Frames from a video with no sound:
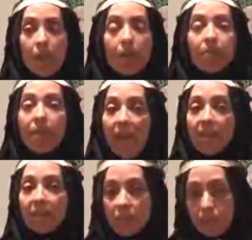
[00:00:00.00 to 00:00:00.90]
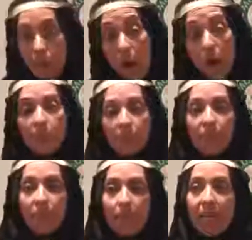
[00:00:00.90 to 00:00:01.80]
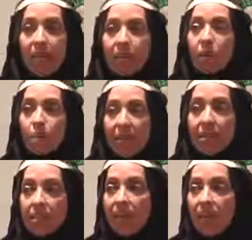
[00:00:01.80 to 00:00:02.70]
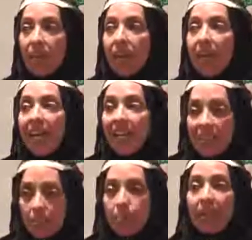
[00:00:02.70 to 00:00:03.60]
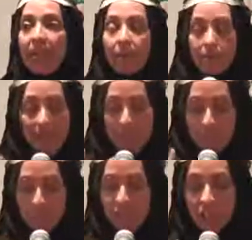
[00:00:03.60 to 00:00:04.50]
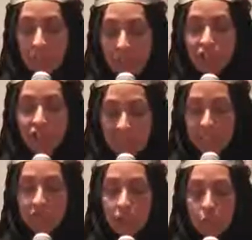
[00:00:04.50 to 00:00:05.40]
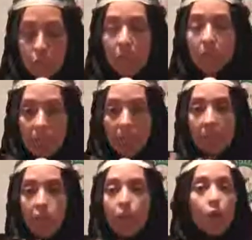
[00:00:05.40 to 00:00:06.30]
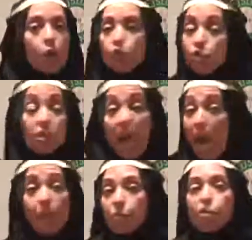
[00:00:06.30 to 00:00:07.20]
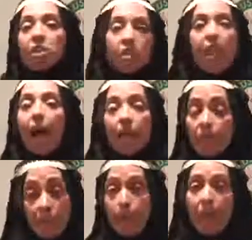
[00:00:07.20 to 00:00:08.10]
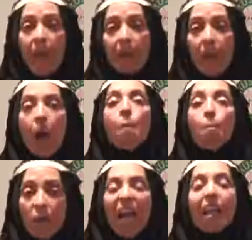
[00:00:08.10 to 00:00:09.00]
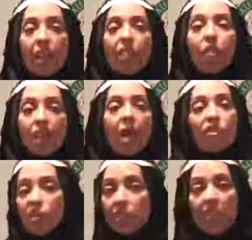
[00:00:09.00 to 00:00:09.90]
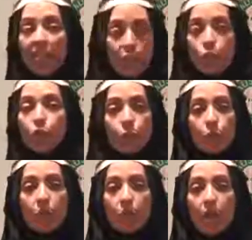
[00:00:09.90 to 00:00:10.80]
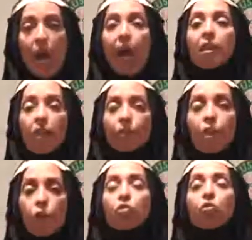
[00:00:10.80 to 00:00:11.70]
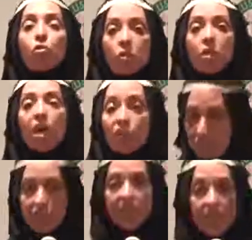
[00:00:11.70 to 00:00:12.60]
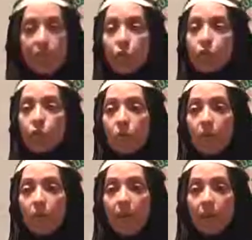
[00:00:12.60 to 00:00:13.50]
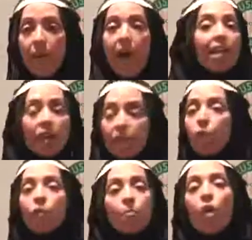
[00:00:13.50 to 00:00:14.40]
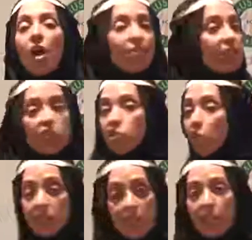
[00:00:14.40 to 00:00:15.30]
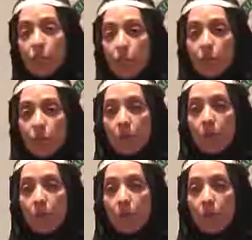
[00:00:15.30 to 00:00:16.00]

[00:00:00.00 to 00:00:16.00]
That is the problem for me. The biggest thing is the being able to mesh into these other cultures. I'm just not from that. But I love Allah just like you do. I love the Rasulullah just like you do. I love all the prophets just like you do.